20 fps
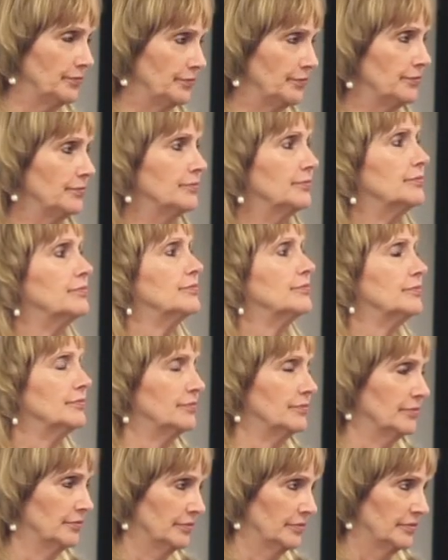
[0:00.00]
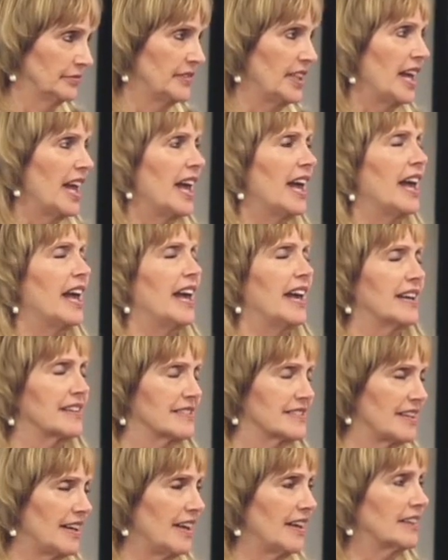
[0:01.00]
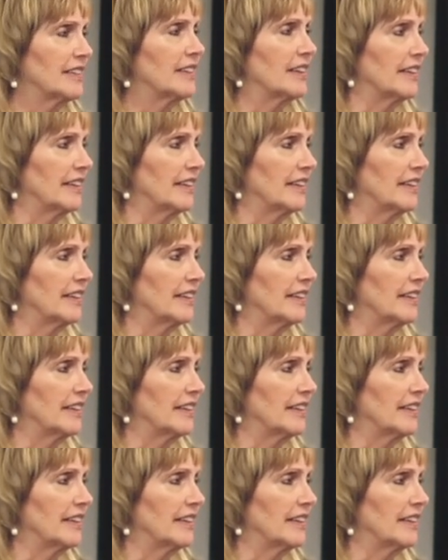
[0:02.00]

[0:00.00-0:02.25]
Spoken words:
even if they can't articulate what inspirations?